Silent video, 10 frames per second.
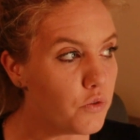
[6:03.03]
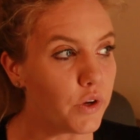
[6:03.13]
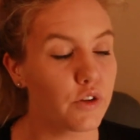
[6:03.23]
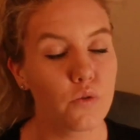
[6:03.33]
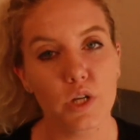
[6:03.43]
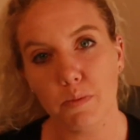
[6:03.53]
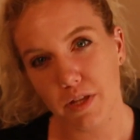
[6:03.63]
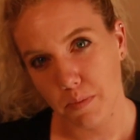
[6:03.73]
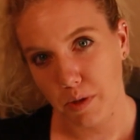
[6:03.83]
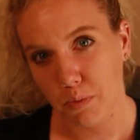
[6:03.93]
of
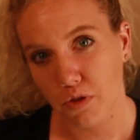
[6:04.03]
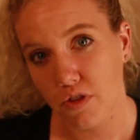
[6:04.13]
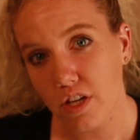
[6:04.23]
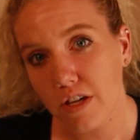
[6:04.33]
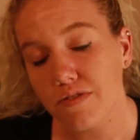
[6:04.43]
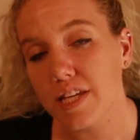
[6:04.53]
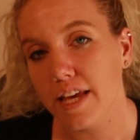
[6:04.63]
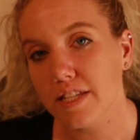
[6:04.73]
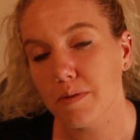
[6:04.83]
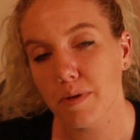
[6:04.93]
reinforcement that people think of
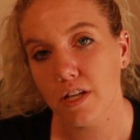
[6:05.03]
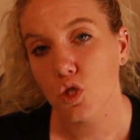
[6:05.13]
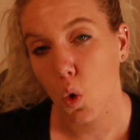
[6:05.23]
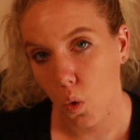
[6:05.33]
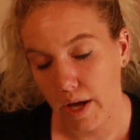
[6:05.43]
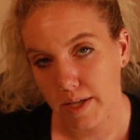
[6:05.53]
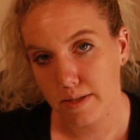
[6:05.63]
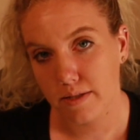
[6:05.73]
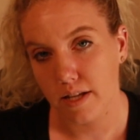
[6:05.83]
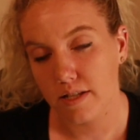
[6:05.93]
tend to be
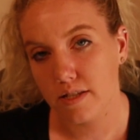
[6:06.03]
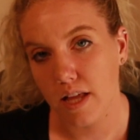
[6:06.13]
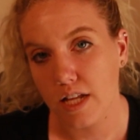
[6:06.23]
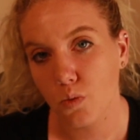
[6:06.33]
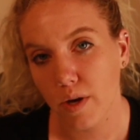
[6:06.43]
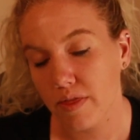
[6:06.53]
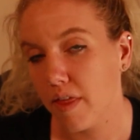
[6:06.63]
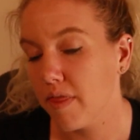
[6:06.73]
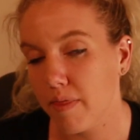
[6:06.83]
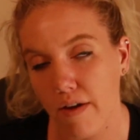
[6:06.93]
toys. That's
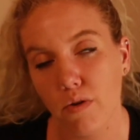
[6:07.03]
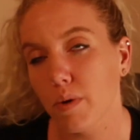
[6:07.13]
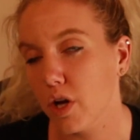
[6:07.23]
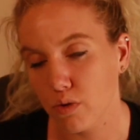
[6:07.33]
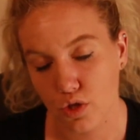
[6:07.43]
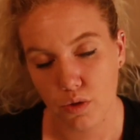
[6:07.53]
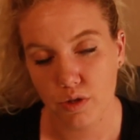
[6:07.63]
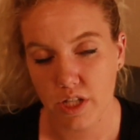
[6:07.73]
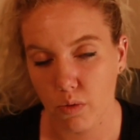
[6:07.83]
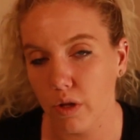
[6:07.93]
what everyone goes to,
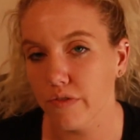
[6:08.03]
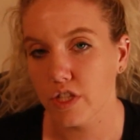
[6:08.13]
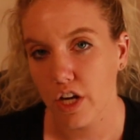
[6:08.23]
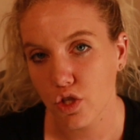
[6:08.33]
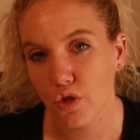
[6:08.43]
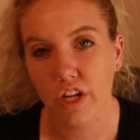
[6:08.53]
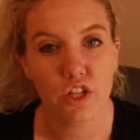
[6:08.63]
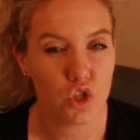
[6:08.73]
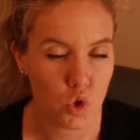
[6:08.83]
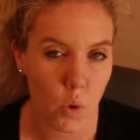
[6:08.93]
is like, well, if it's not a treat,
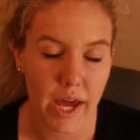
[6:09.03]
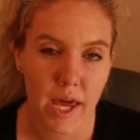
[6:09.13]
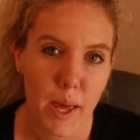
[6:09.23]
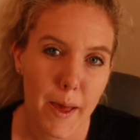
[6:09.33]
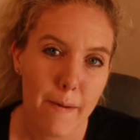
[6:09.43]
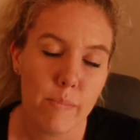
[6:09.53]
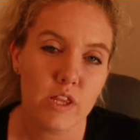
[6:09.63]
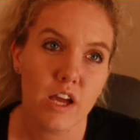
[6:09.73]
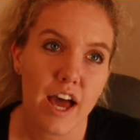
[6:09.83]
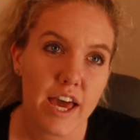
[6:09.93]
it's a toy.
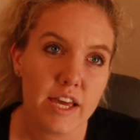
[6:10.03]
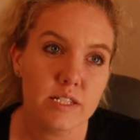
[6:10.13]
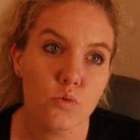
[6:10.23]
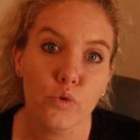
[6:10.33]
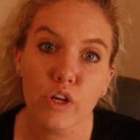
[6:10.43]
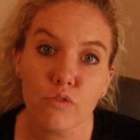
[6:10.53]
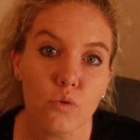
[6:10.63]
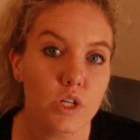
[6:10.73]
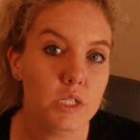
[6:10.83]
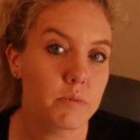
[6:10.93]
But guys,
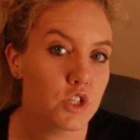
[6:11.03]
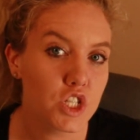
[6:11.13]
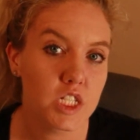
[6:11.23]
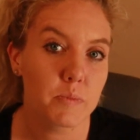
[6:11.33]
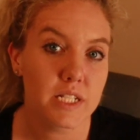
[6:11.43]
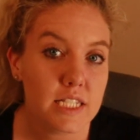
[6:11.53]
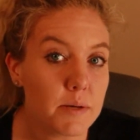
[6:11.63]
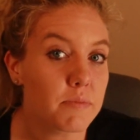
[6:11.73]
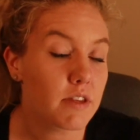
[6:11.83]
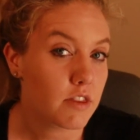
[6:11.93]
reinforcement just means
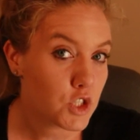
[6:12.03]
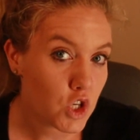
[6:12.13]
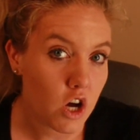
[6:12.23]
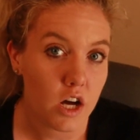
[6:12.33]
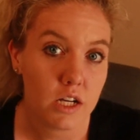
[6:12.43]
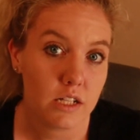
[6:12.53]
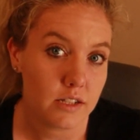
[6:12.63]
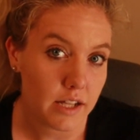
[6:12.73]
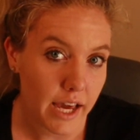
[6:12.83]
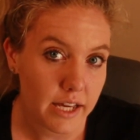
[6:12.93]
something the dog
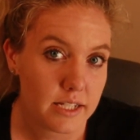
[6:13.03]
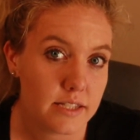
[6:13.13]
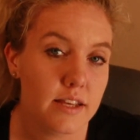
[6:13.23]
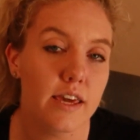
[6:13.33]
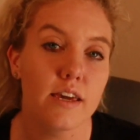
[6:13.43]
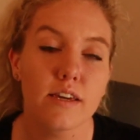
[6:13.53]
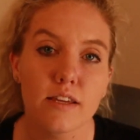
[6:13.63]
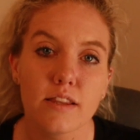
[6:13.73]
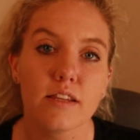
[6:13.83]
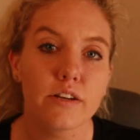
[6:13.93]
likes. It
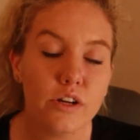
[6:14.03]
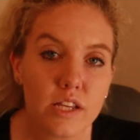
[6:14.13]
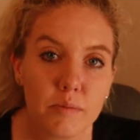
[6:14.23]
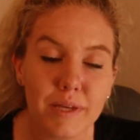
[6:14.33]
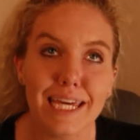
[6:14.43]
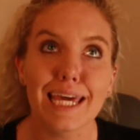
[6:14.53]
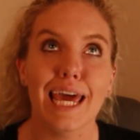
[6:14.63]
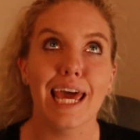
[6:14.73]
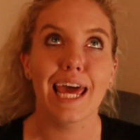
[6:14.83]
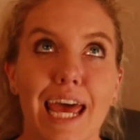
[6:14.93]
can literally
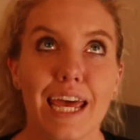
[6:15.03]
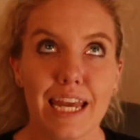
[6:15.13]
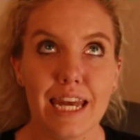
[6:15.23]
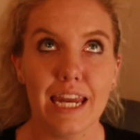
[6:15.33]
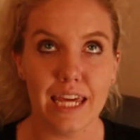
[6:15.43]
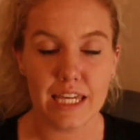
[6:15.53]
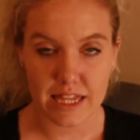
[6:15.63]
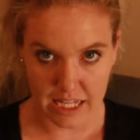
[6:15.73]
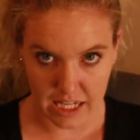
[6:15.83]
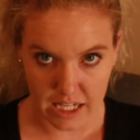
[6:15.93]
be
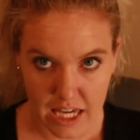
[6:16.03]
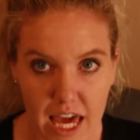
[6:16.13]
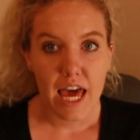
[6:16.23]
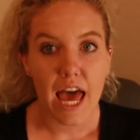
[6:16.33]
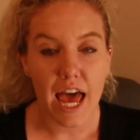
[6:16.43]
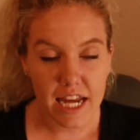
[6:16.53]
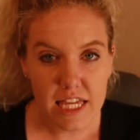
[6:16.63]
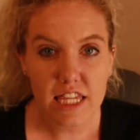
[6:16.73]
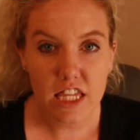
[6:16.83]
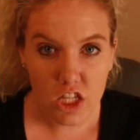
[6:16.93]
anything.
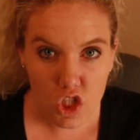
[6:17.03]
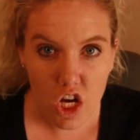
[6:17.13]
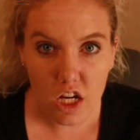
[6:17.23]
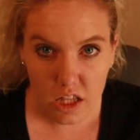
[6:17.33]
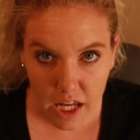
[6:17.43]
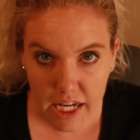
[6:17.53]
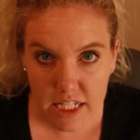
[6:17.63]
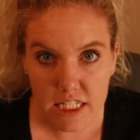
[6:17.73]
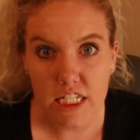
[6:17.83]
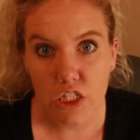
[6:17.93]
Anything the dog
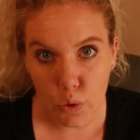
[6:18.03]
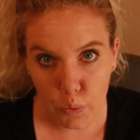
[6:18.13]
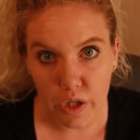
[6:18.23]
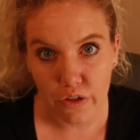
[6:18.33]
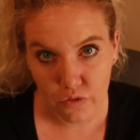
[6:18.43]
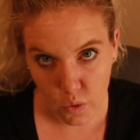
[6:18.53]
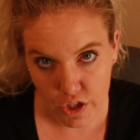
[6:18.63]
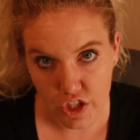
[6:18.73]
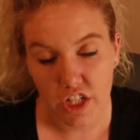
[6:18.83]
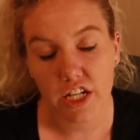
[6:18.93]
likes is a
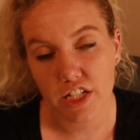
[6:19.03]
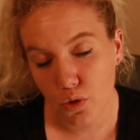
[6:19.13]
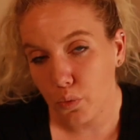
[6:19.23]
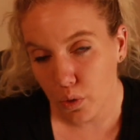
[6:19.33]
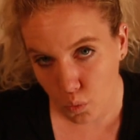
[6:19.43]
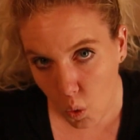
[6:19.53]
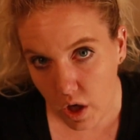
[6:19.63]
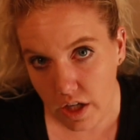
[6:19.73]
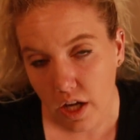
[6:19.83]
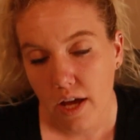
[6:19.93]
reinforcer, it's a
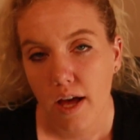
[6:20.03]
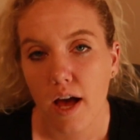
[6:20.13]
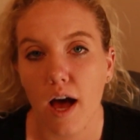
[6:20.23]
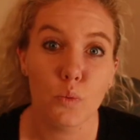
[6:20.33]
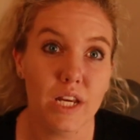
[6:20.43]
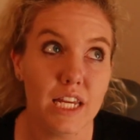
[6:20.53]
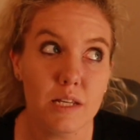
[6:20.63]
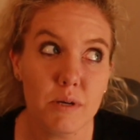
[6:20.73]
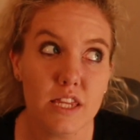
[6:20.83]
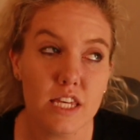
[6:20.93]
reward. So we
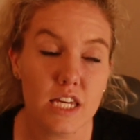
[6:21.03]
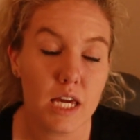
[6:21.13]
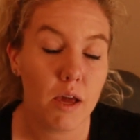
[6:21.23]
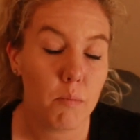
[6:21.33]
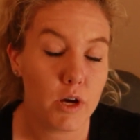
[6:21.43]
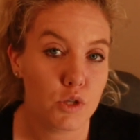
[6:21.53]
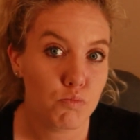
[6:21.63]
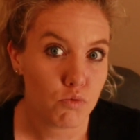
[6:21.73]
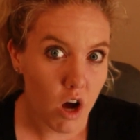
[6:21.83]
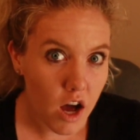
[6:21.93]
need to be thinking
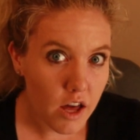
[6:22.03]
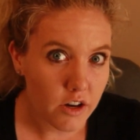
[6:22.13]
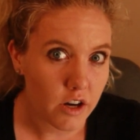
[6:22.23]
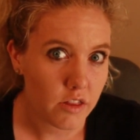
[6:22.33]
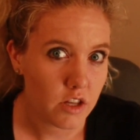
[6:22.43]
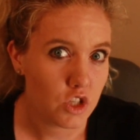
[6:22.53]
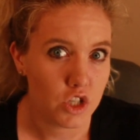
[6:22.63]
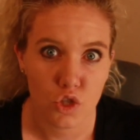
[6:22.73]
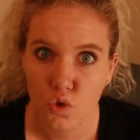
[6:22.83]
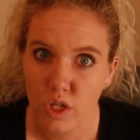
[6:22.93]
much broader than
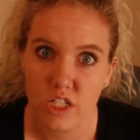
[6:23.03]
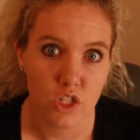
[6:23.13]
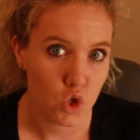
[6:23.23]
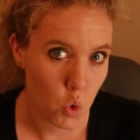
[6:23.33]
just treats and